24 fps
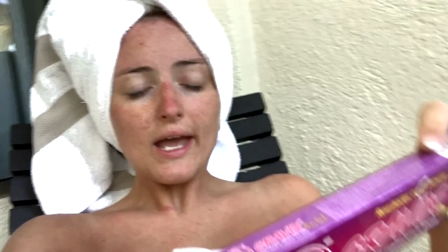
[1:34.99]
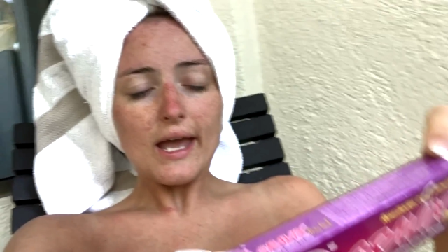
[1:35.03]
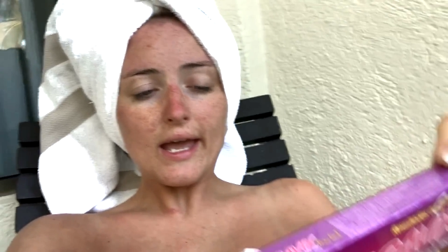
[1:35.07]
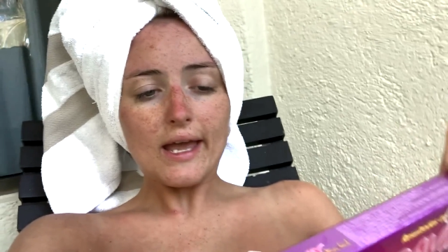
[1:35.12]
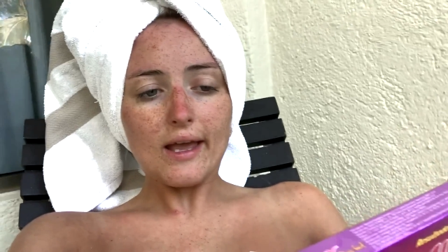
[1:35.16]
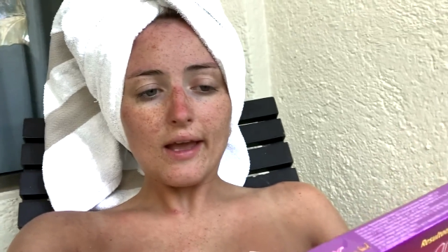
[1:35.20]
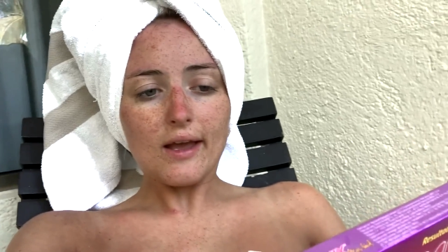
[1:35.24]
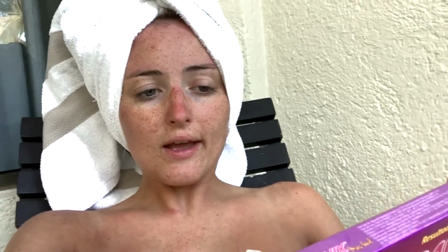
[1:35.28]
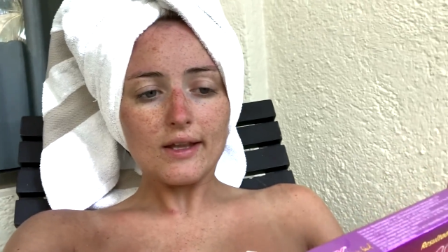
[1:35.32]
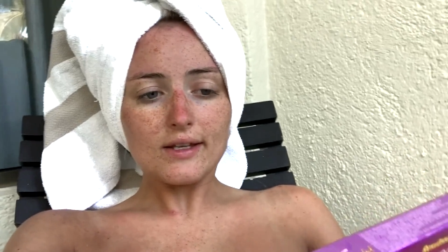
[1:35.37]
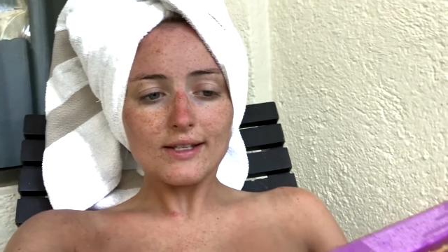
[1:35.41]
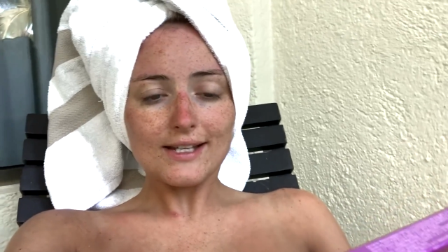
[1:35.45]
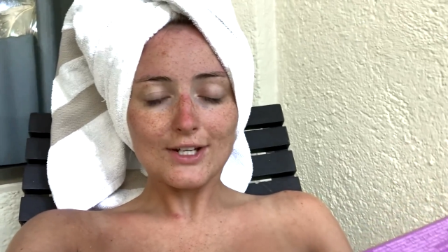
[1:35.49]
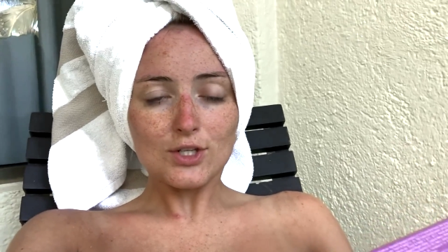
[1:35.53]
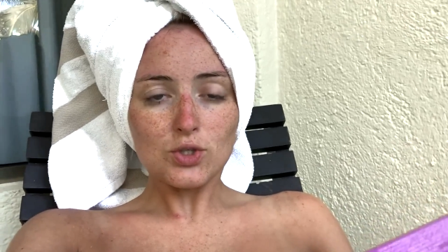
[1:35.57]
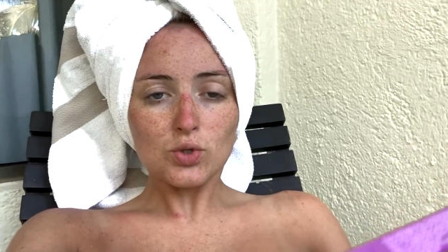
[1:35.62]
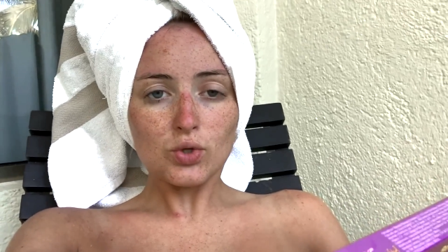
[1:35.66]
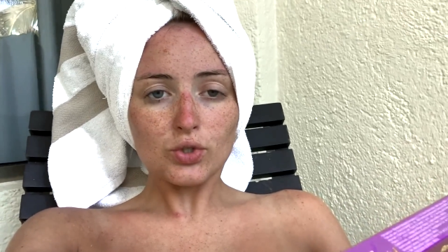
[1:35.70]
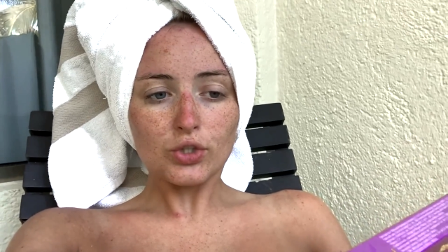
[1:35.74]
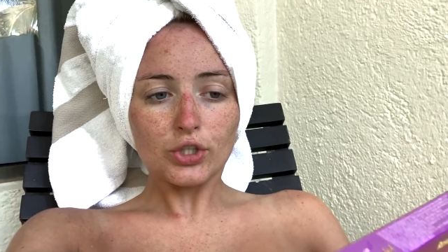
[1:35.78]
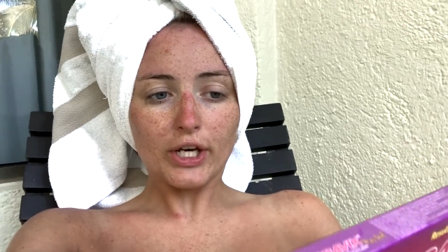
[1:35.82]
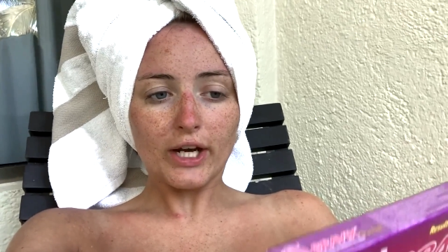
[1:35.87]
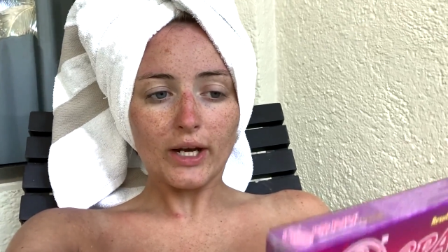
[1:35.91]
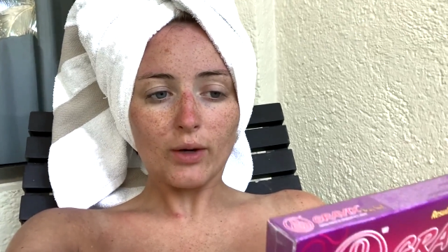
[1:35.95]
And I
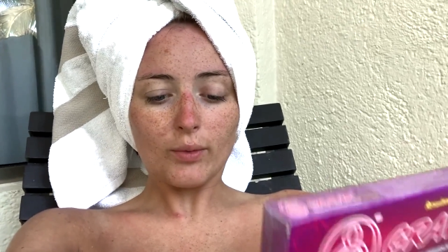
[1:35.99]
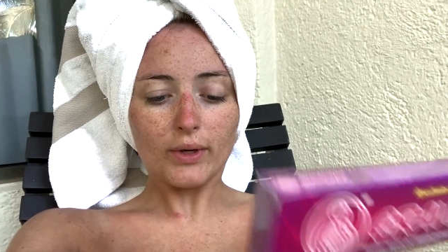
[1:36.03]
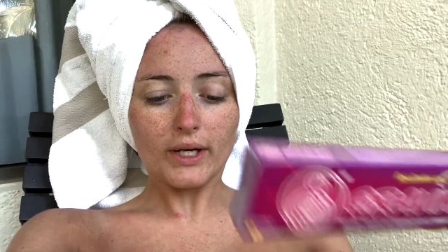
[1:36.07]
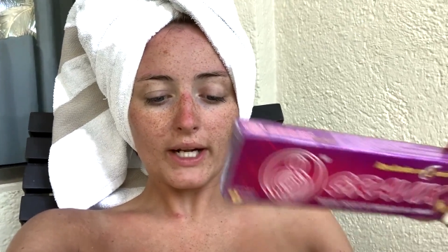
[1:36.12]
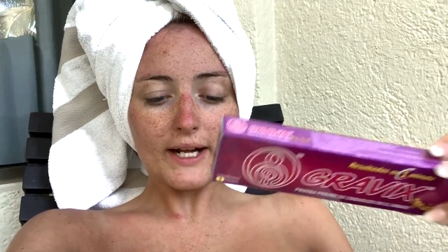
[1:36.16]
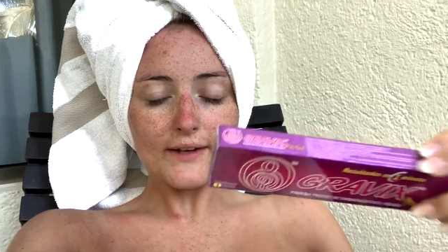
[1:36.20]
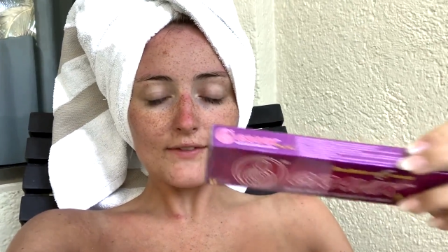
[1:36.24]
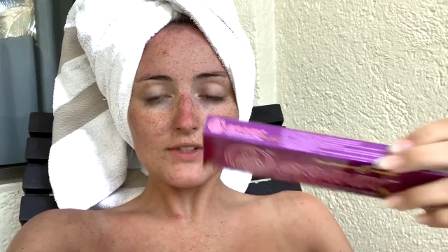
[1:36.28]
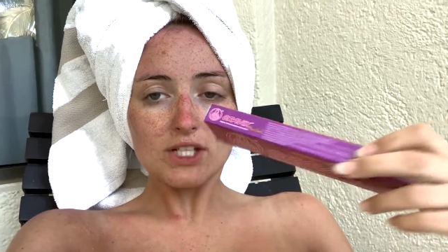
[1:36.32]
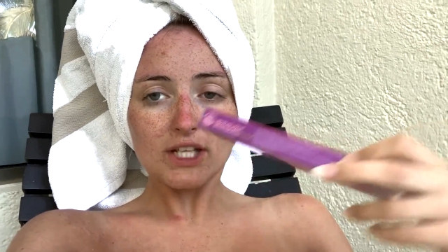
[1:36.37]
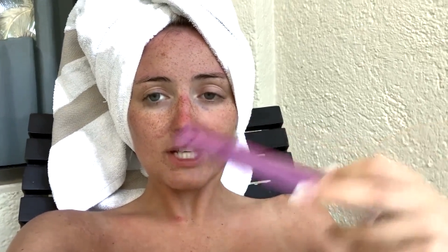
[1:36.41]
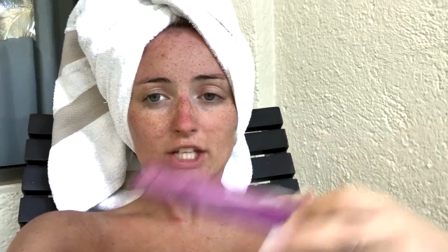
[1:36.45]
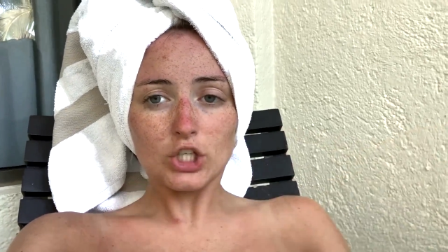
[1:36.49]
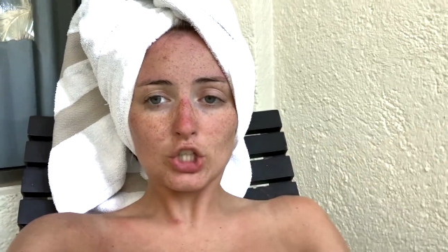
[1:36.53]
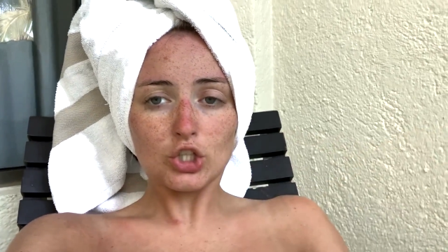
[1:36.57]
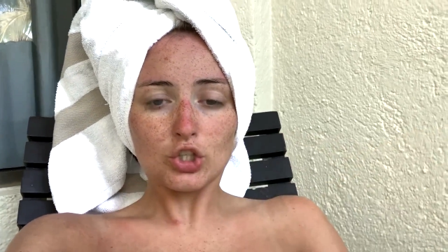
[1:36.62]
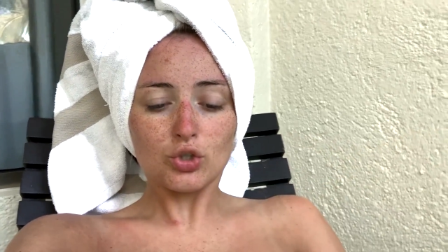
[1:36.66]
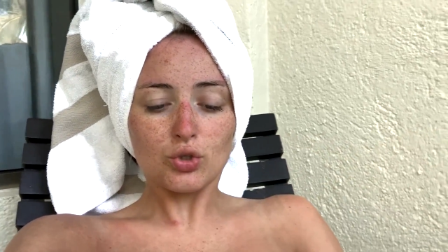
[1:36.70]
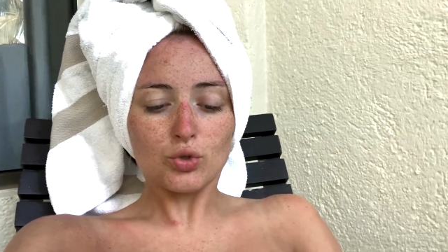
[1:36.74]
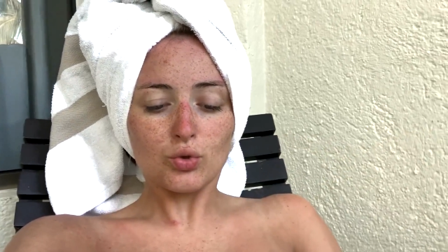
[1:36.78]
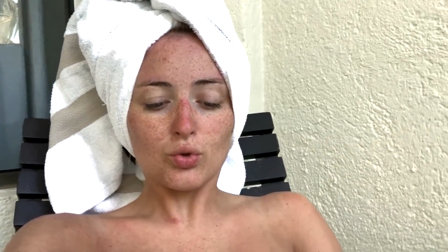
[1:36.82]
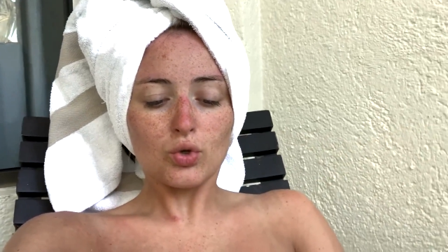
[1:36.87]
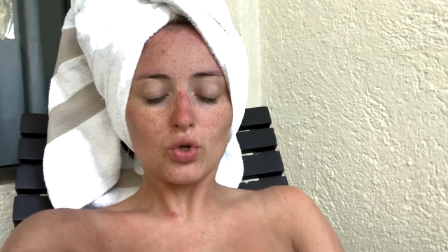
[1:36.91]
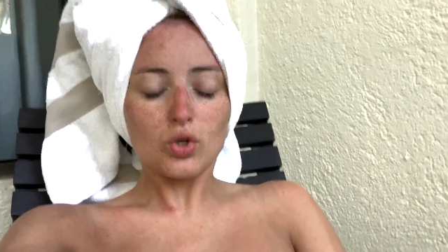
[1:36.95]
told Grant, we're gonna have to like
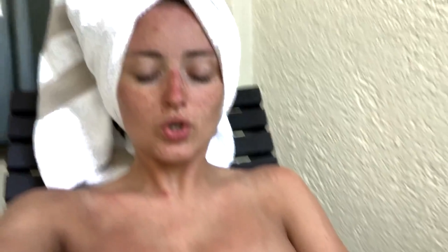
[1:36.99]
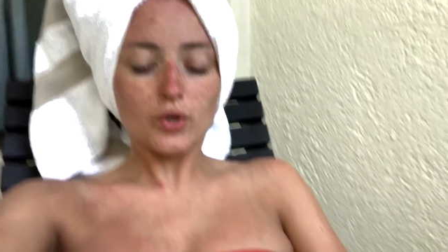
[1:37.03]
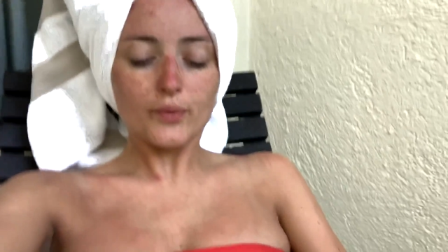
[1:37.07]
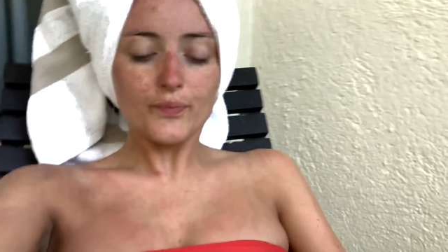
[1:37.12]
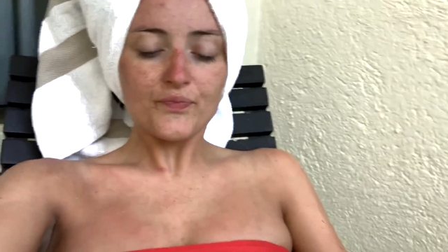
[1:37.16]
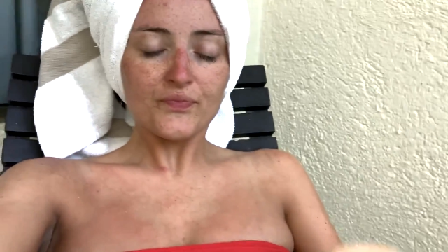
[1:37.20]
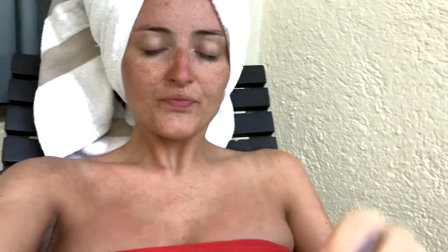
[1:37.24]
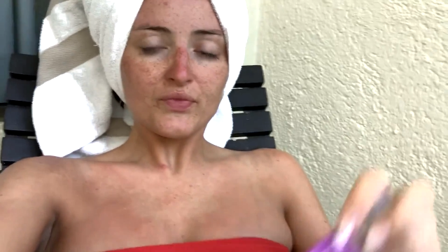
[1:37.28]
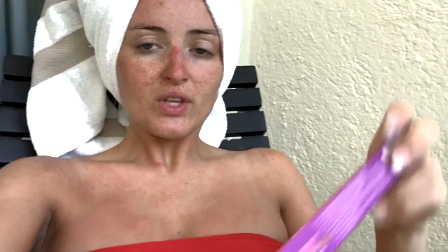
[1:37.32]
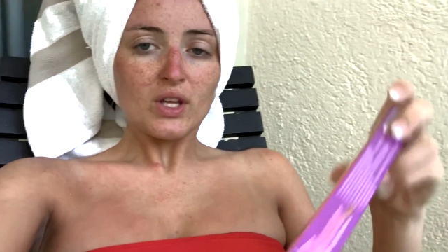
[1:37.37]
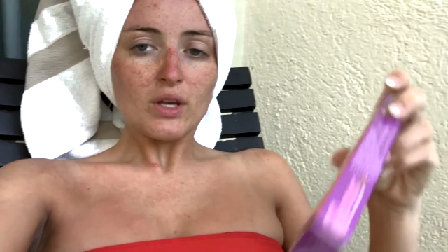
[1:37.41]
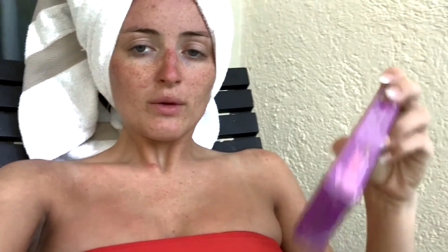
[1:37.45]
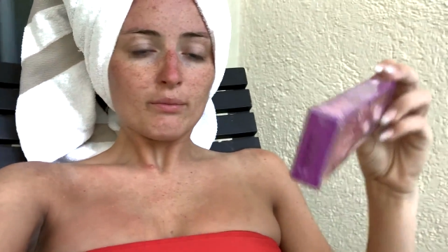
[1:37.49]
Google